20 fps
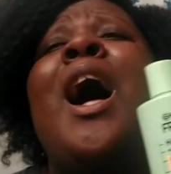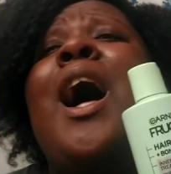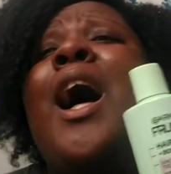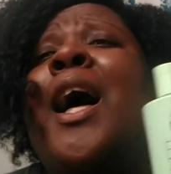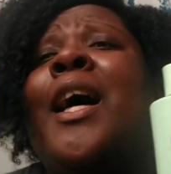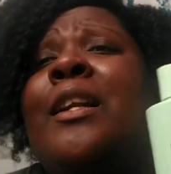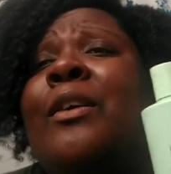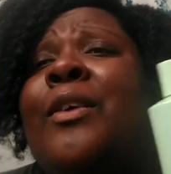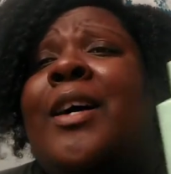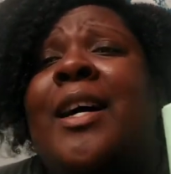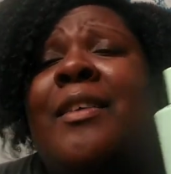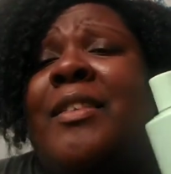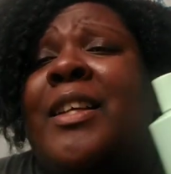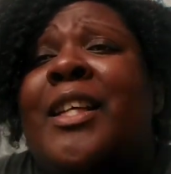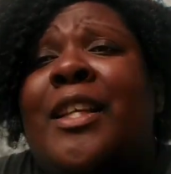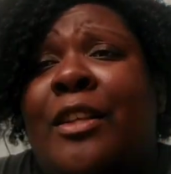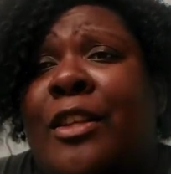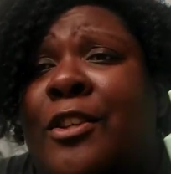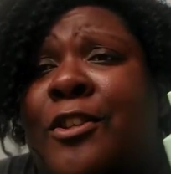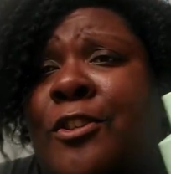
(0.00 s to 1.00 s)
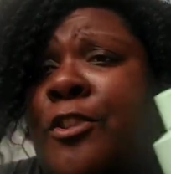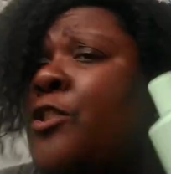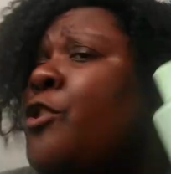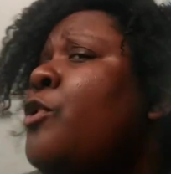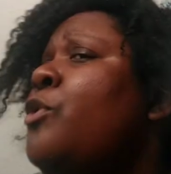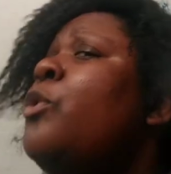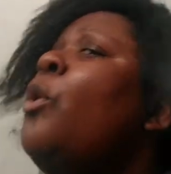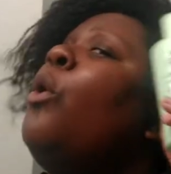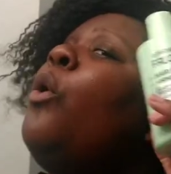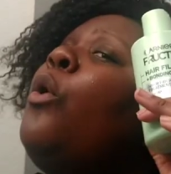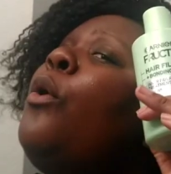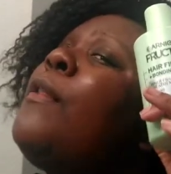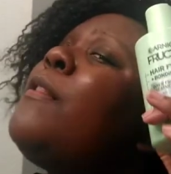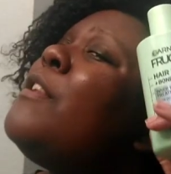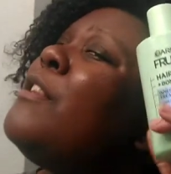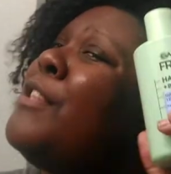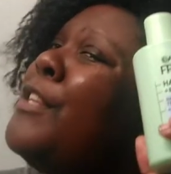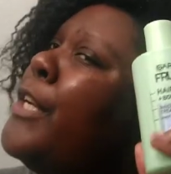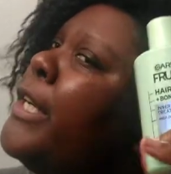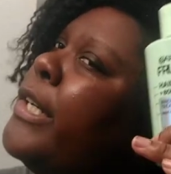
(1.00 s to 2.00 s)
I don't have the conditioner or
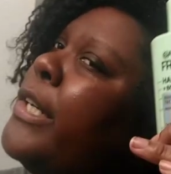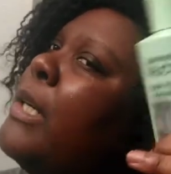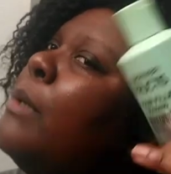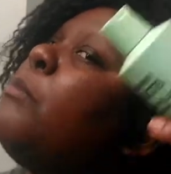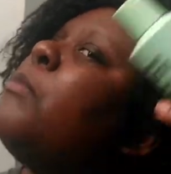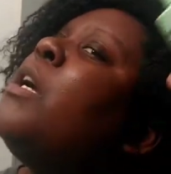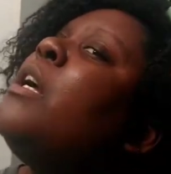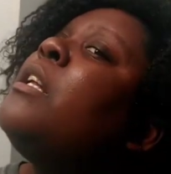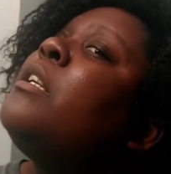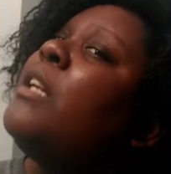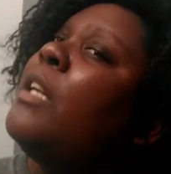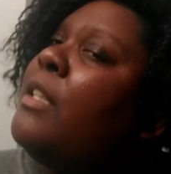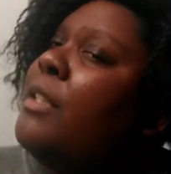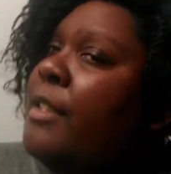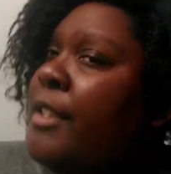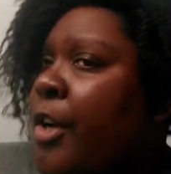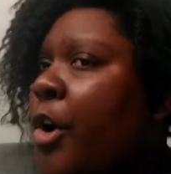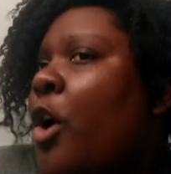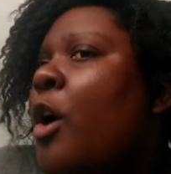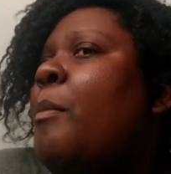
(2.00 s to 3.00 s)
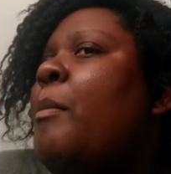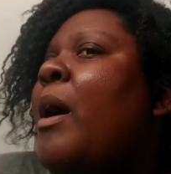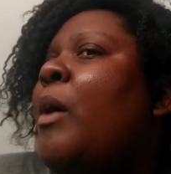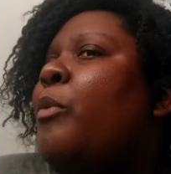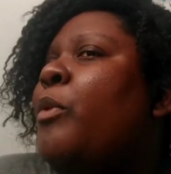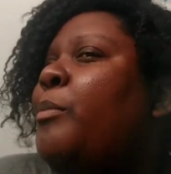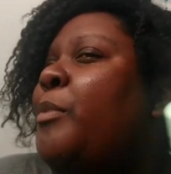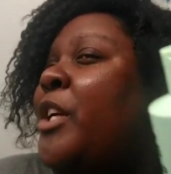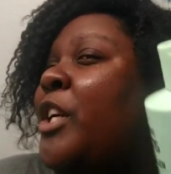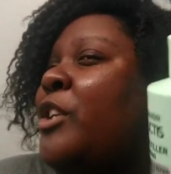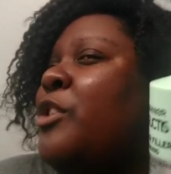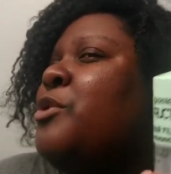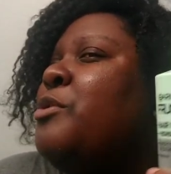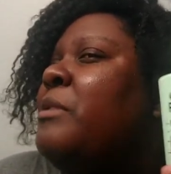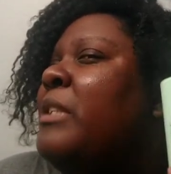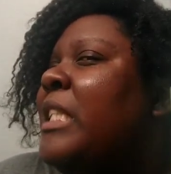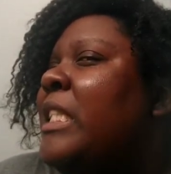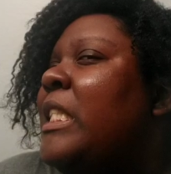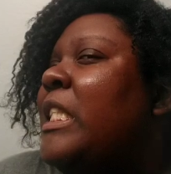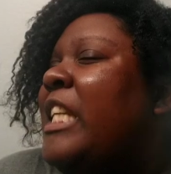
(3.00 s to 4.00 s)
the serum. Now, the serum I would be
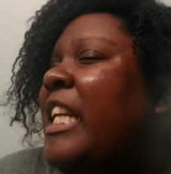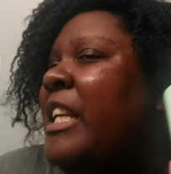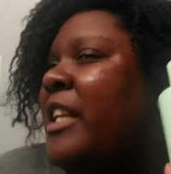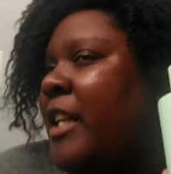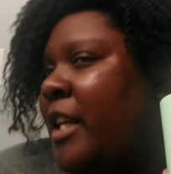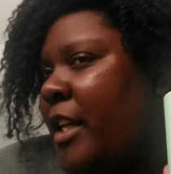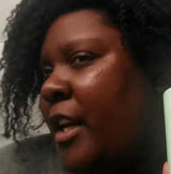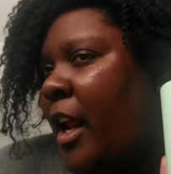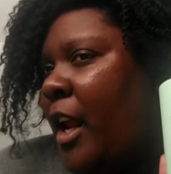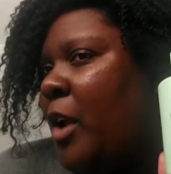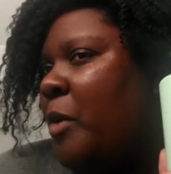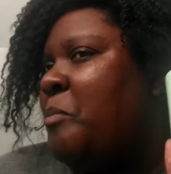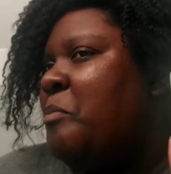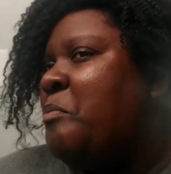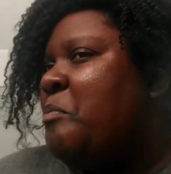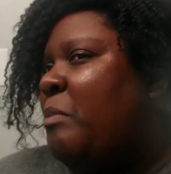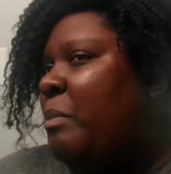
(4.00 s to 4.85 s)
interested in getting.